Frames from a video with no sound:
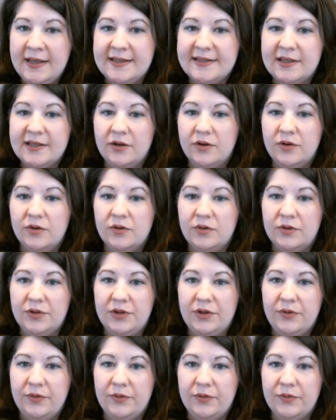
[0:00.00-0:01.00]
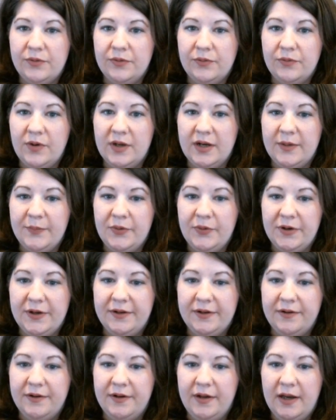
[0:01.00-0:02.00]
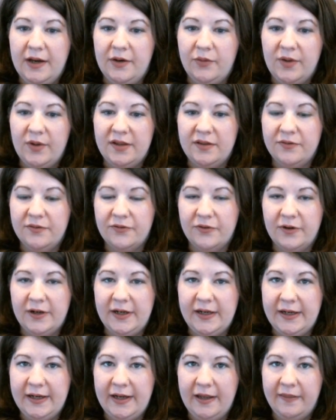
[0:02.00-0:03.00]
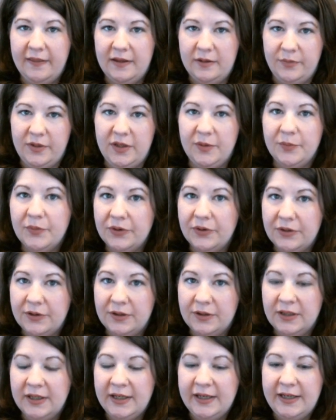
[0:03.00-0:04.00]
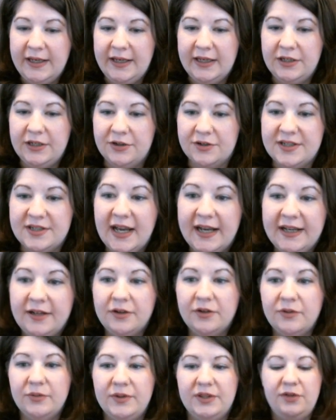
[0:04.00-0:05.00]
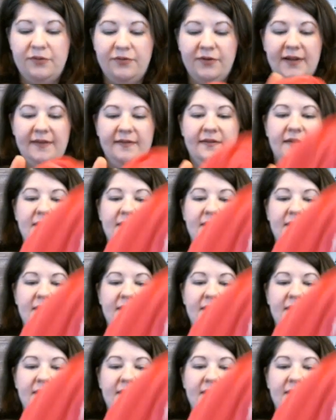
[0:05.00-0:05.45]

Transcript: So you want to put uh, We The Free and then People in your title when you find